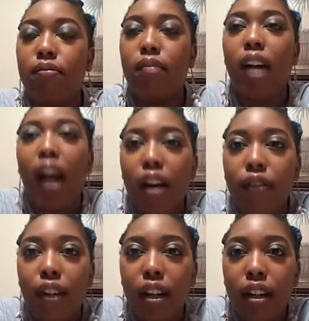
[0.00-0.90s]
I have
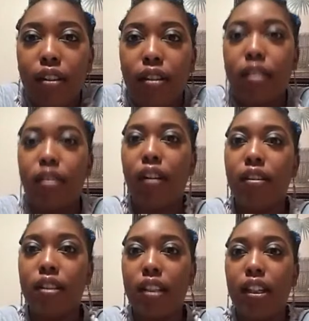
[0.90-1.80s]
other dark
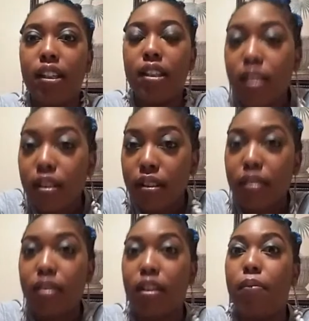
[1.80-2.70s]
skinned
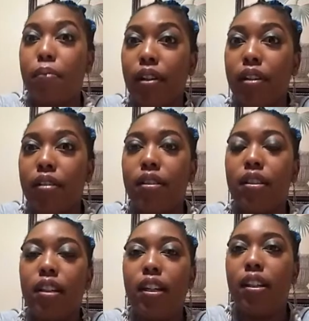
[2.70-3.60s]
sisters and brothers
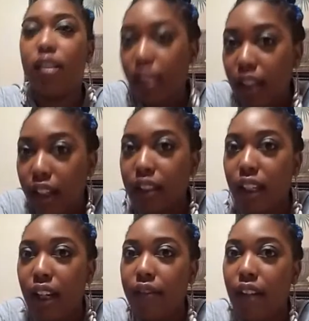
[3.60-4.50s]
that does
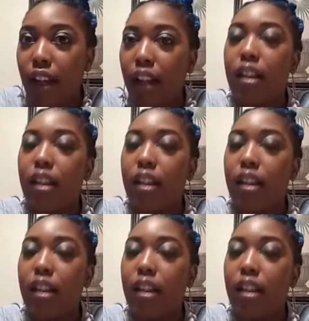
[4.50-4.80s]
have that,